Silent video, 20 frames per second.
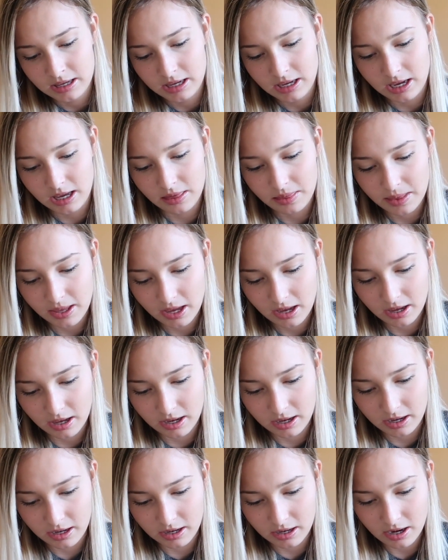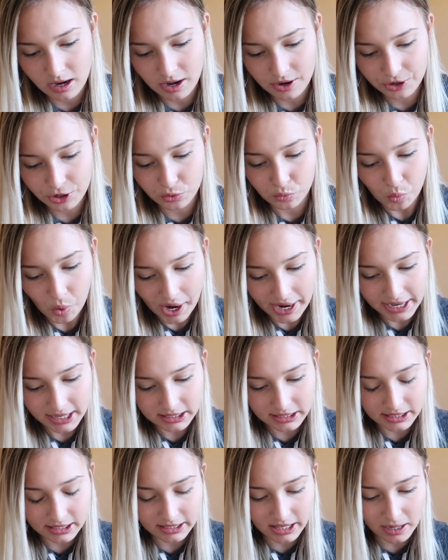And then under
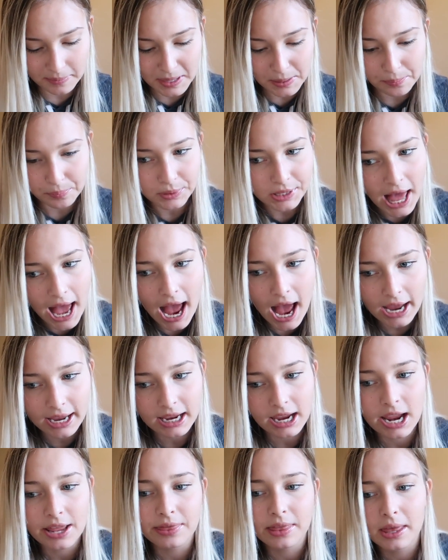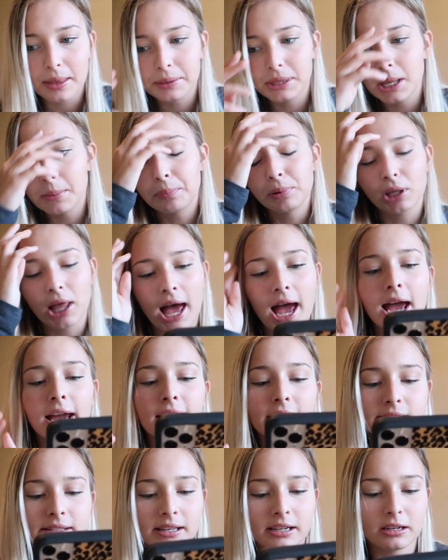whites is gonna be black, and then the
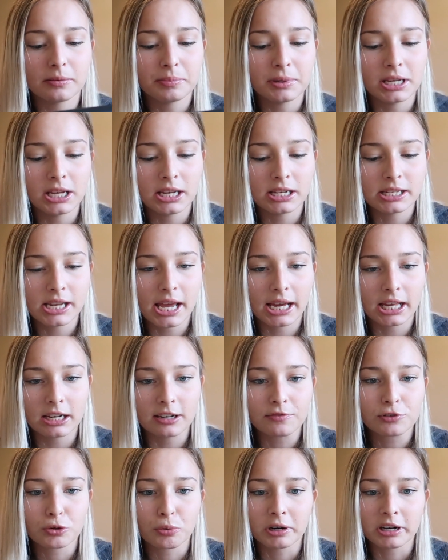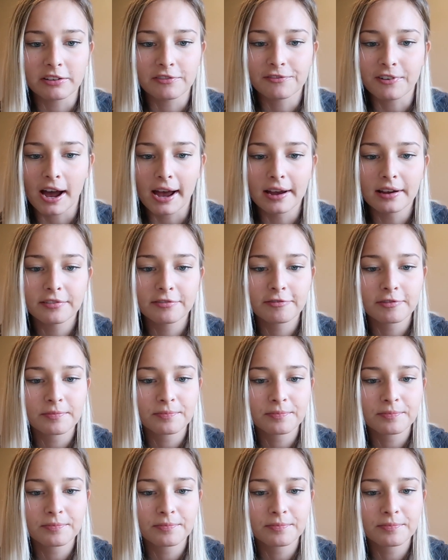black is gonna be -25.